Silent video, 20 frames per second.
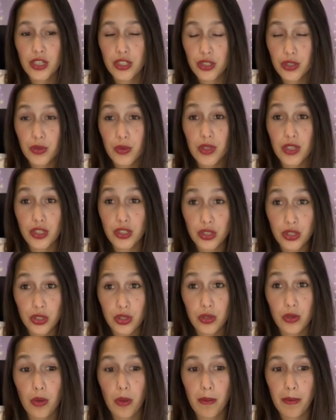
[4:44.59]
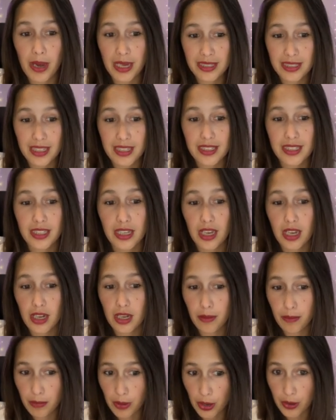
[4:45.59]
to the 2 buttons
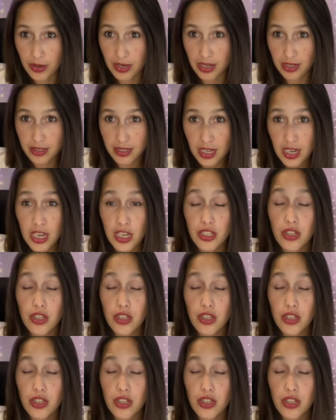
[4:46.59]
component.